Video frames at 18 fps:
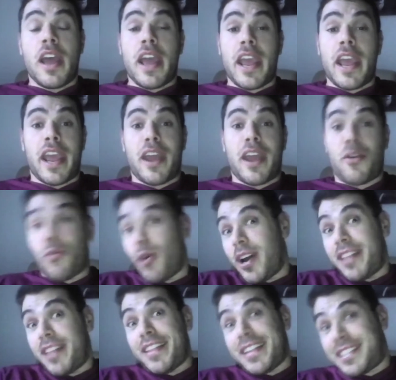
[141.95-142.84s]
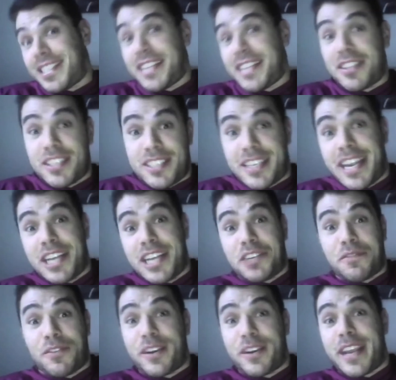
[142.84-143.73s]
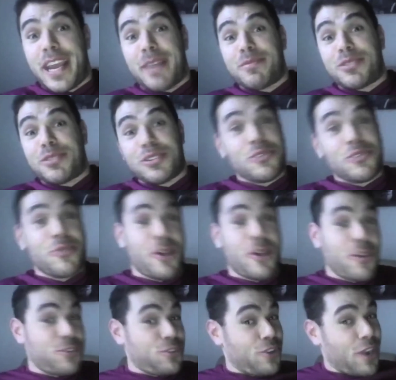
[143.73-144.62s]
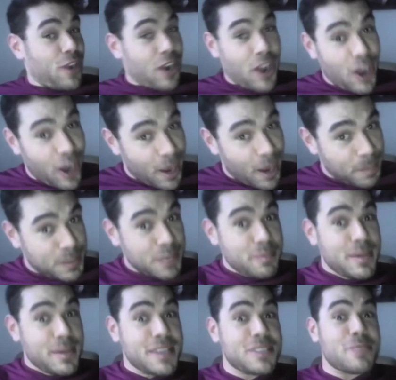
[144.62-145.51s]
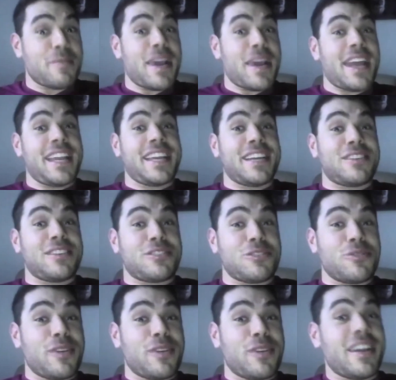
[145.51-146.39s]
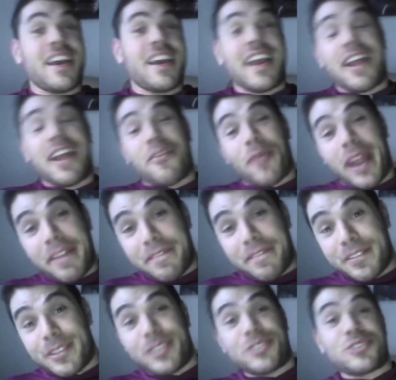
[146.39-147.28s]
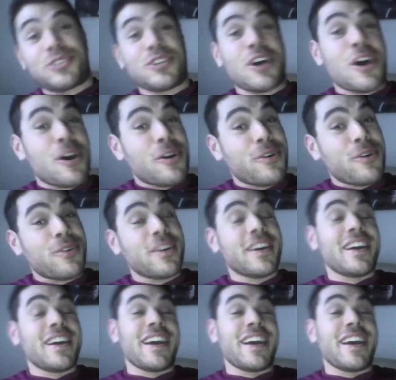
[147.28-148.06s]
and one that set the stage for game two, where there's a lot of optimism heading into it, and rightfully so.